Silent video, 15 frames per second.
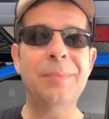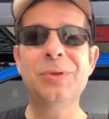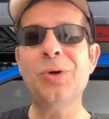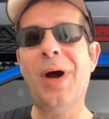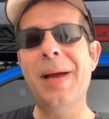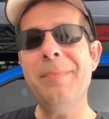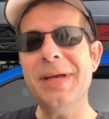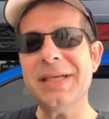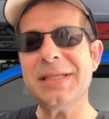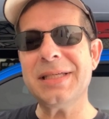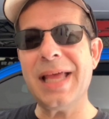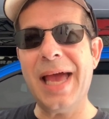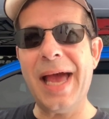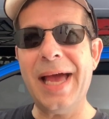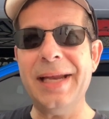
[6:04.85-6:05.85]
Do I miss
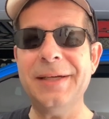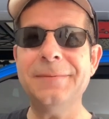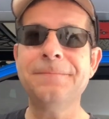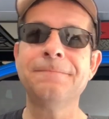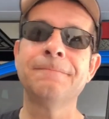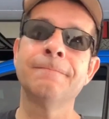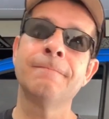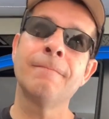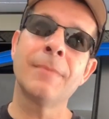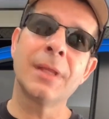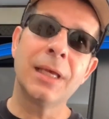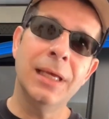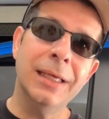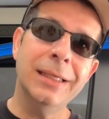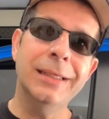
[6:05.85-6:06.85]
that?
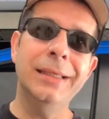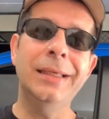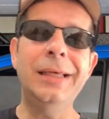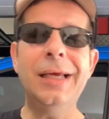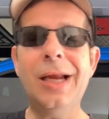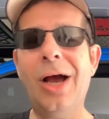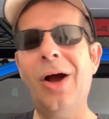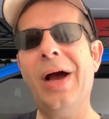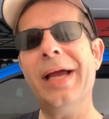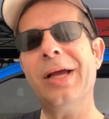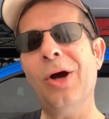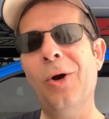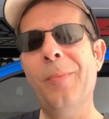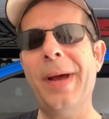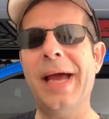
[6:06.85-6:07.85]
You know, I
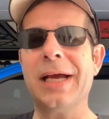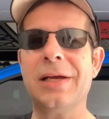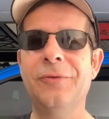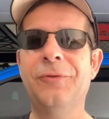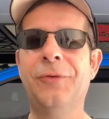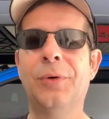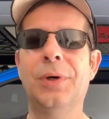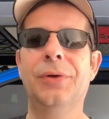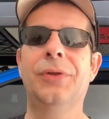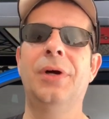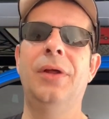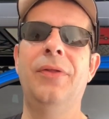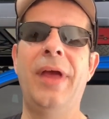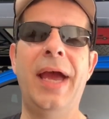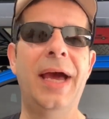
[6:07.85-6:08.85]
go back and forth
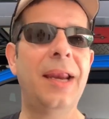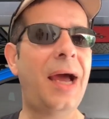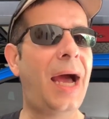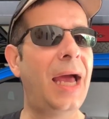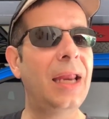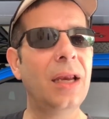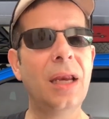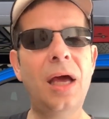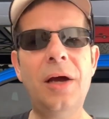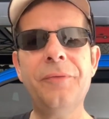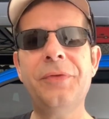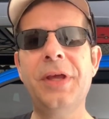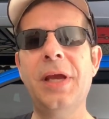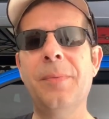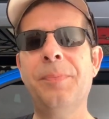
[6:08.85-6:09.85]
on that. I
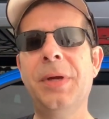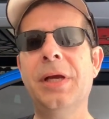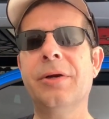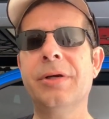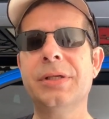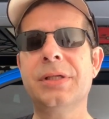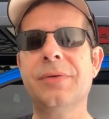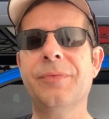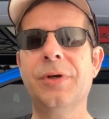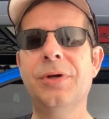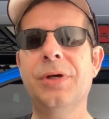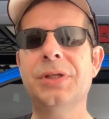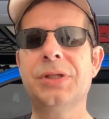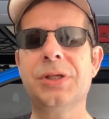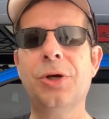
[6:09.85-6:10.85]
love the appearance of the
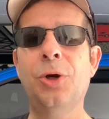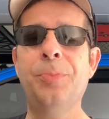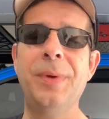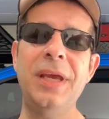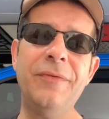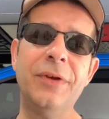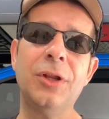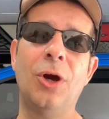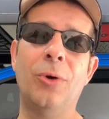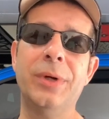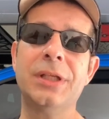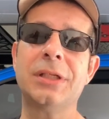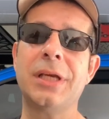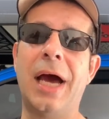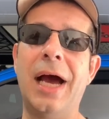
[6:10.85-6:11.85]
hood scoop, even though
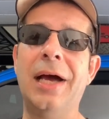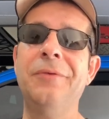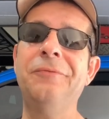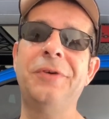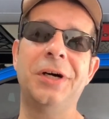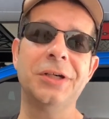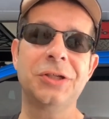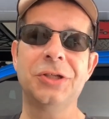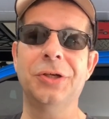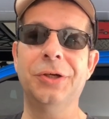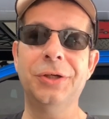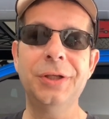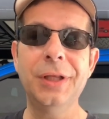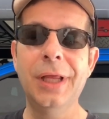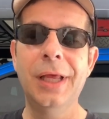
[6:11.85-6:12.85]
it's
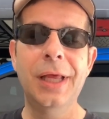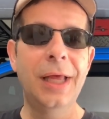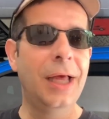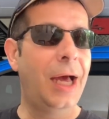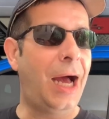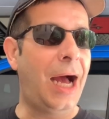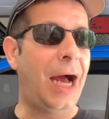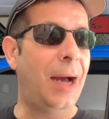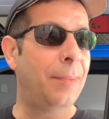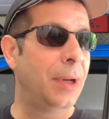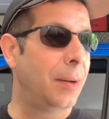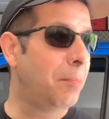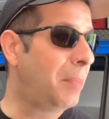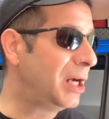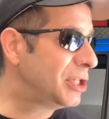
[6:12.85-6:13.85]
non-functional,
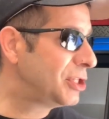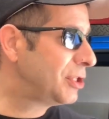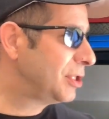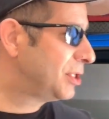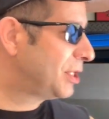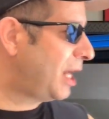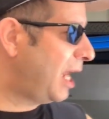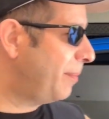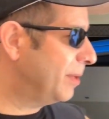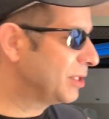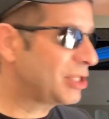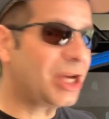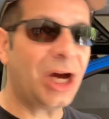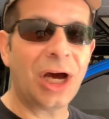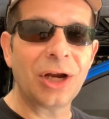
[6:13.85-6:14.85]
much the same
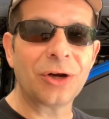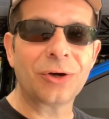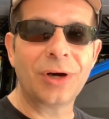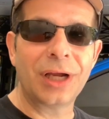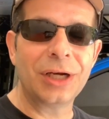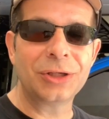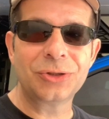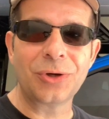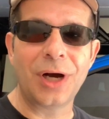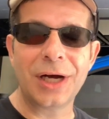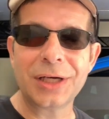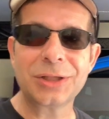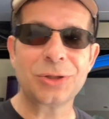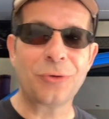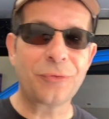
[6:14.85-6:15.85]
as color on a
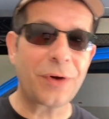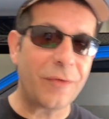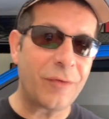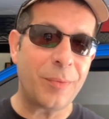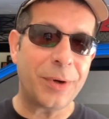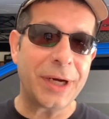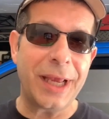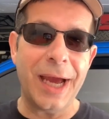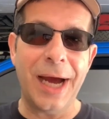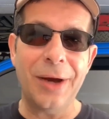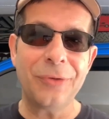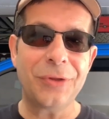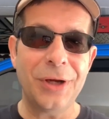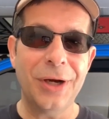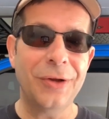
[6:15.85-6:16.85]
truck. So for everybody
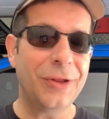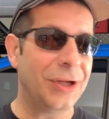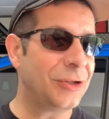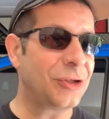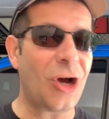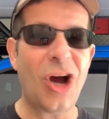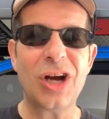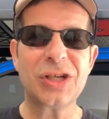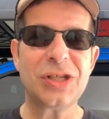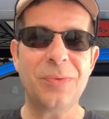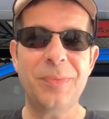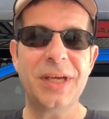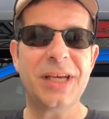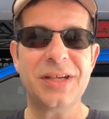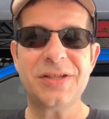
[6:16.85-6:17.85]
out there that dogs it
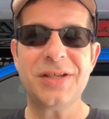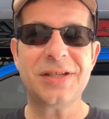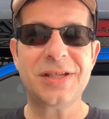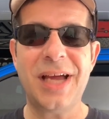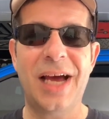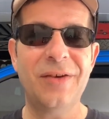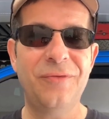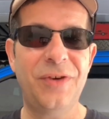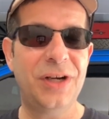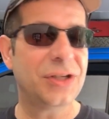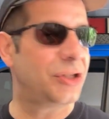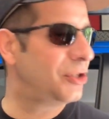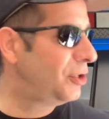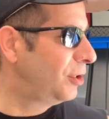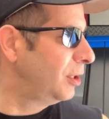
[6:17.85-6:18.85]
because it's
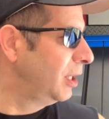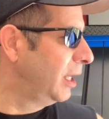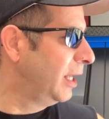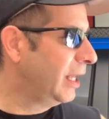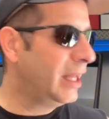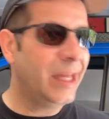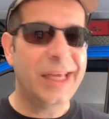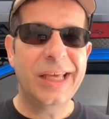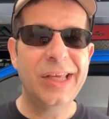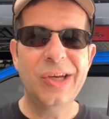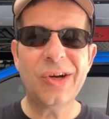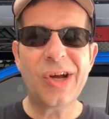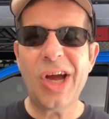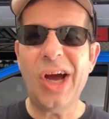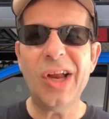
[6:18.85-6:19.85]
non-functional,
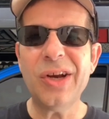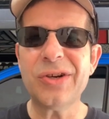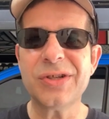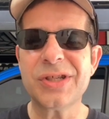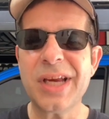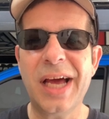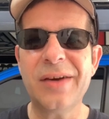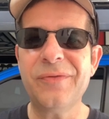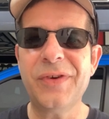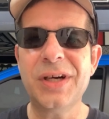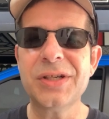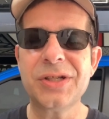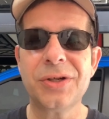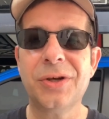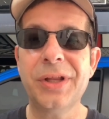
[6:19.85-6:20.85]
your color's not
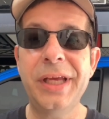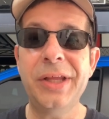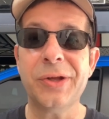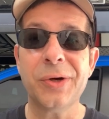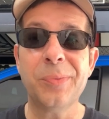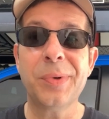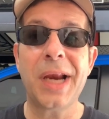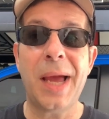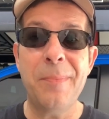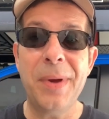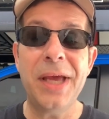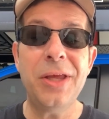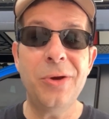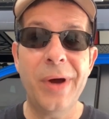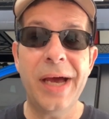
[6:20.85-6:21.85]
functional either, but I
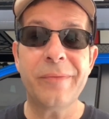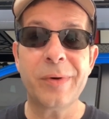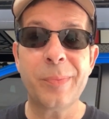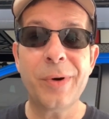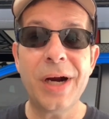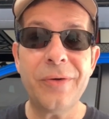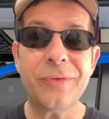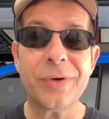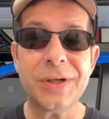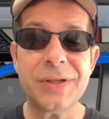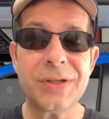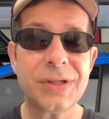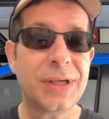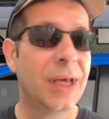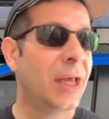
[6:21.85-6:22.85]
bet you have a
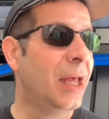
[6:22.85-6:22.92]
preference.